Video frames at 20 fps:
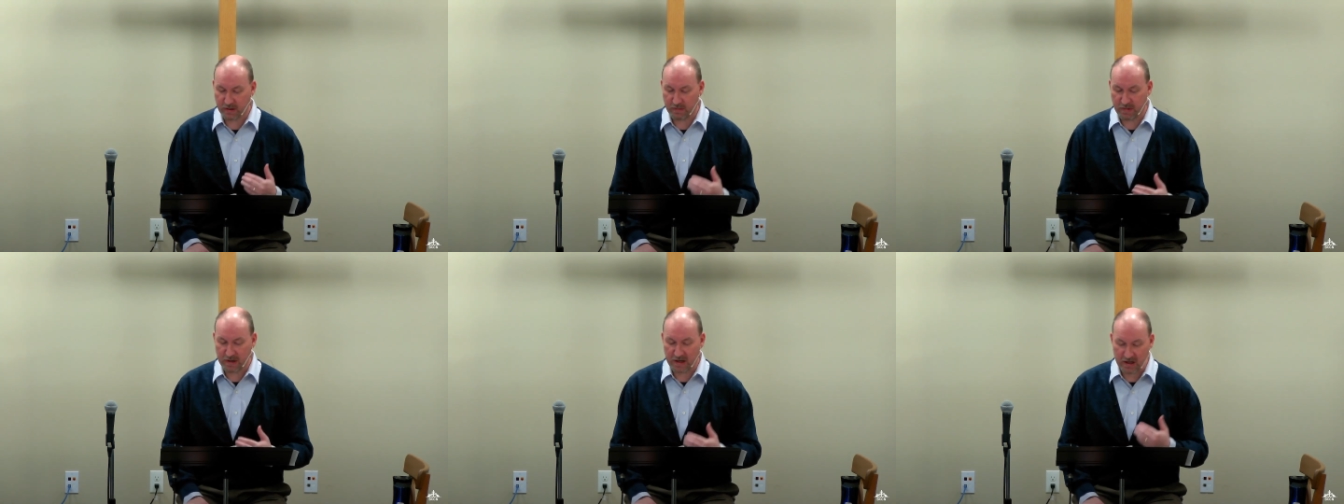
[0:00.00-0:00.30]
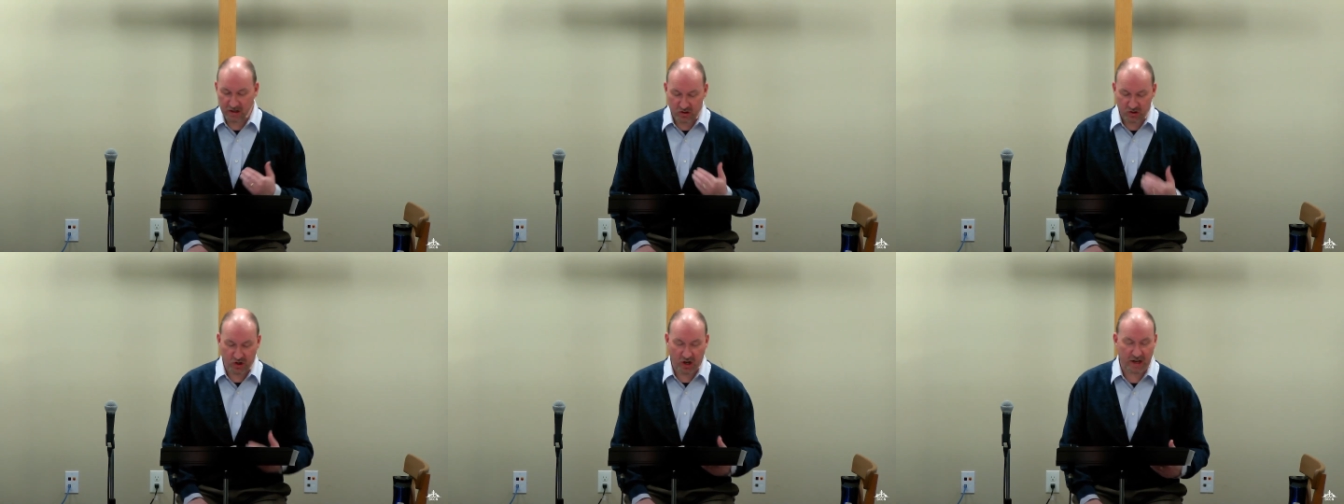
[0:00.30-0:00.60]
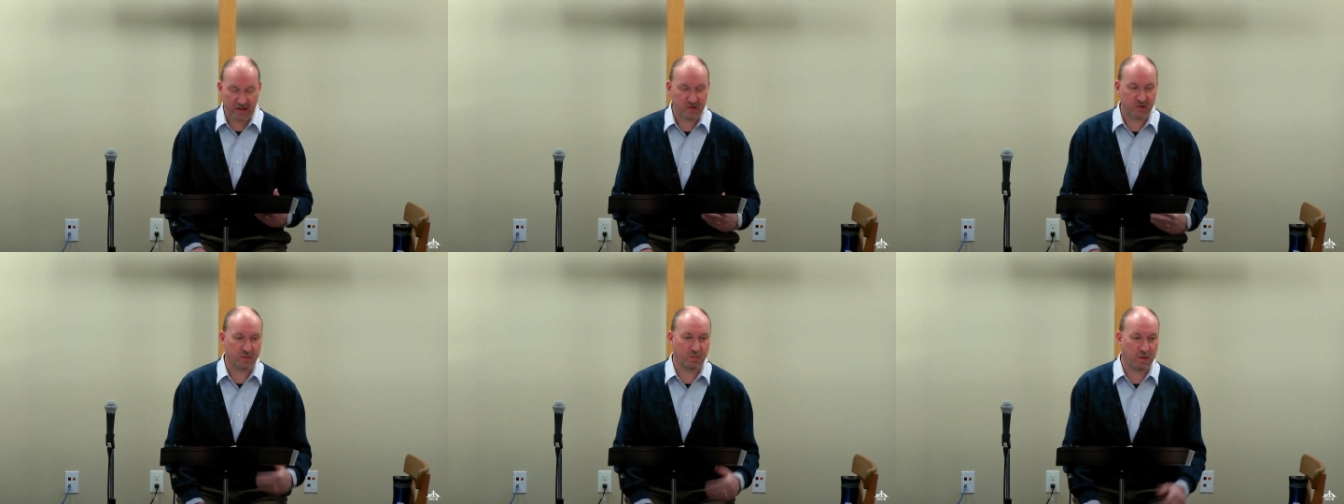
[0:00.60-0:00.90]
be a
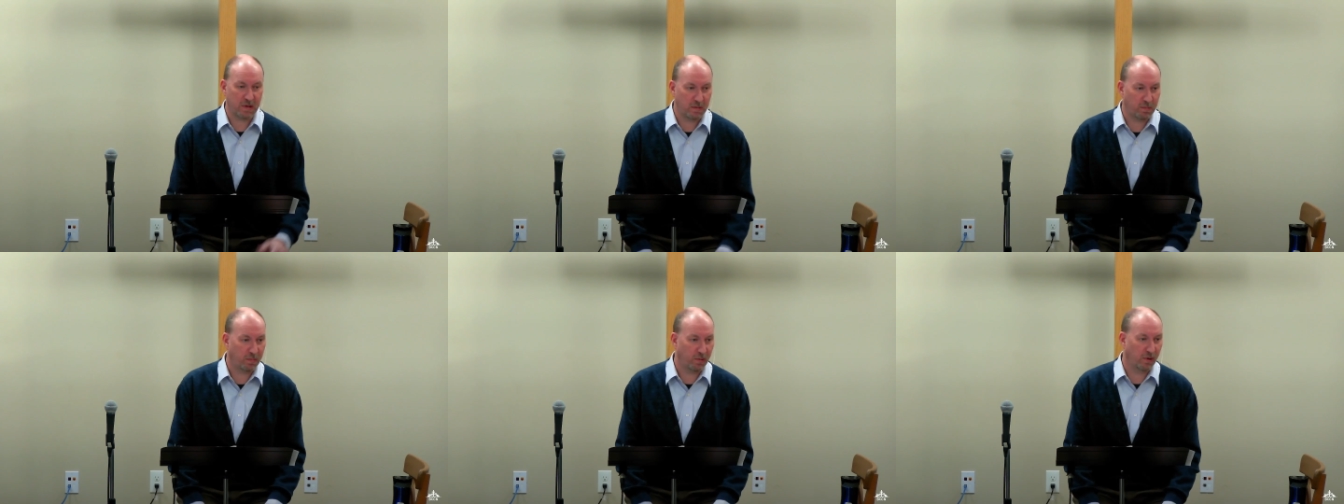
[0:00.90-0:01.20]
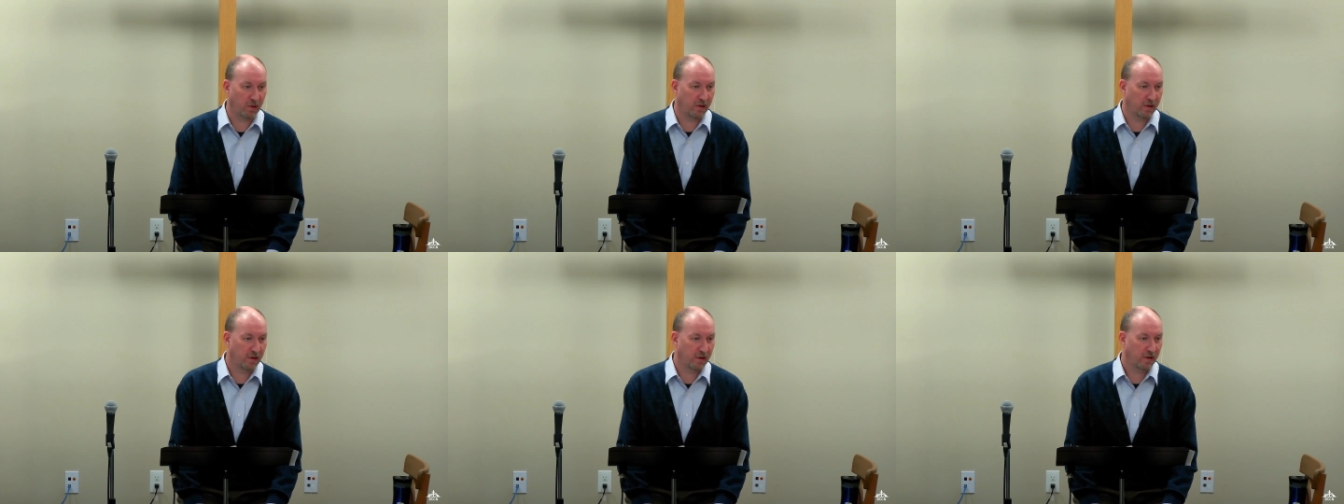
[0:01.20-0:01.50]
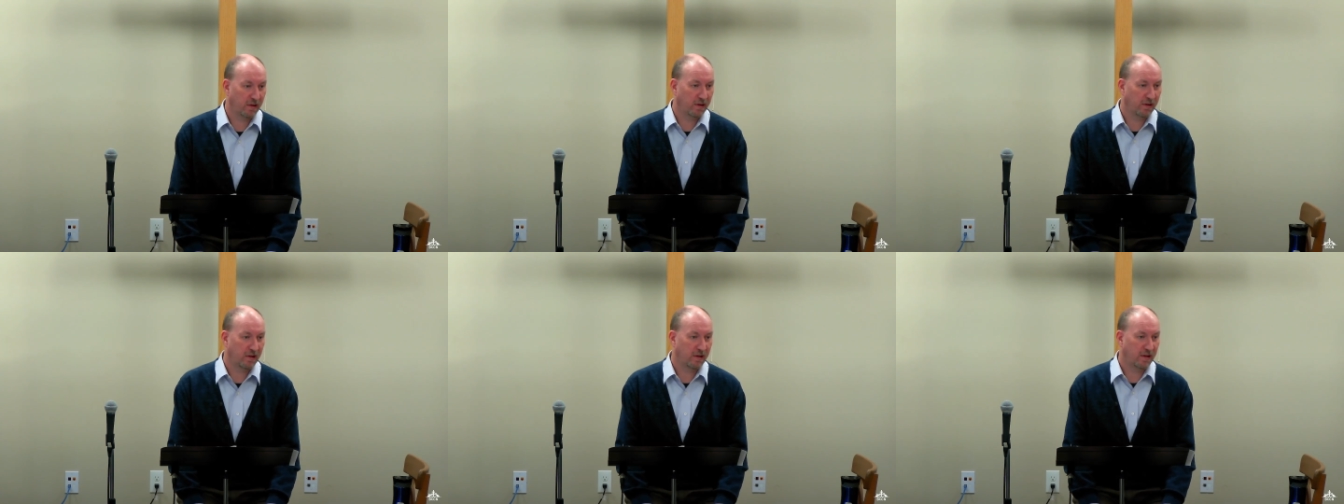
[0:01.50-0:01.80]
just people
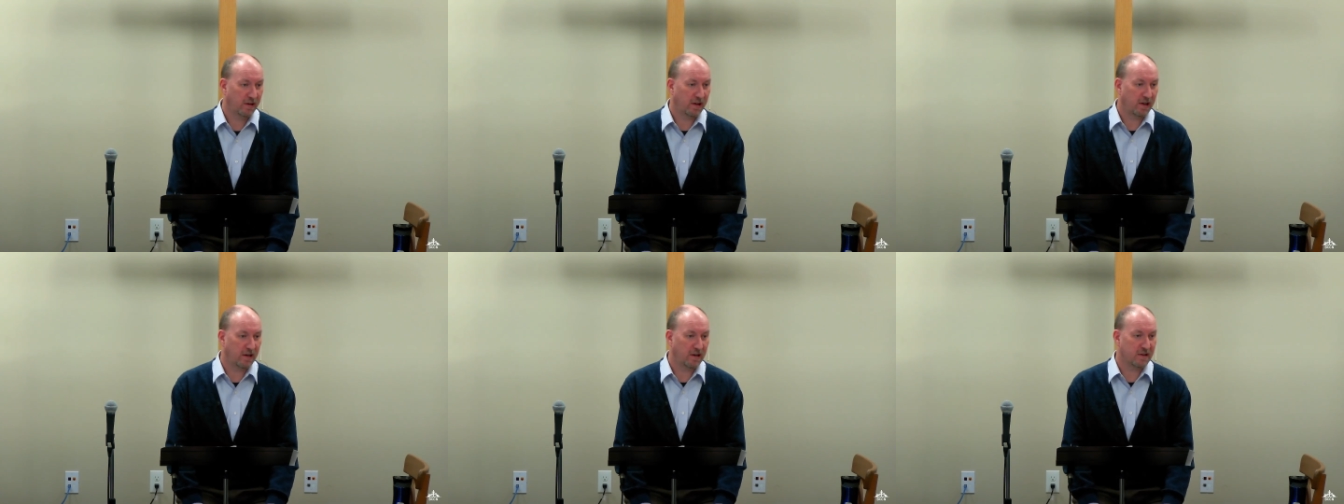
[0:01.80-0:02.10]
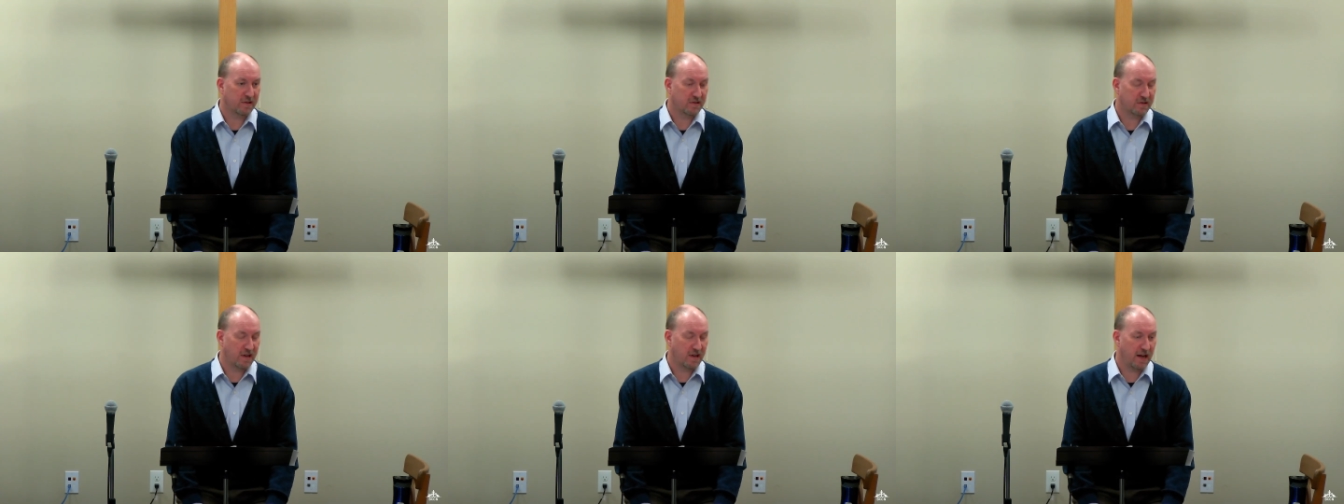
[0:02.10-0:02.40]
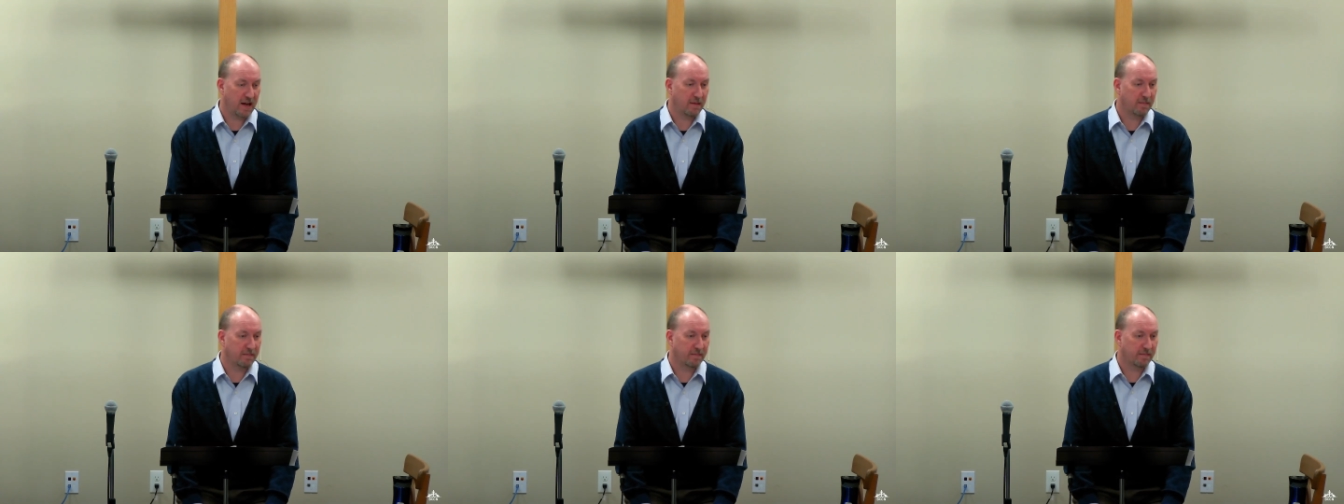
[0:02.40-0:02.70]
in His name.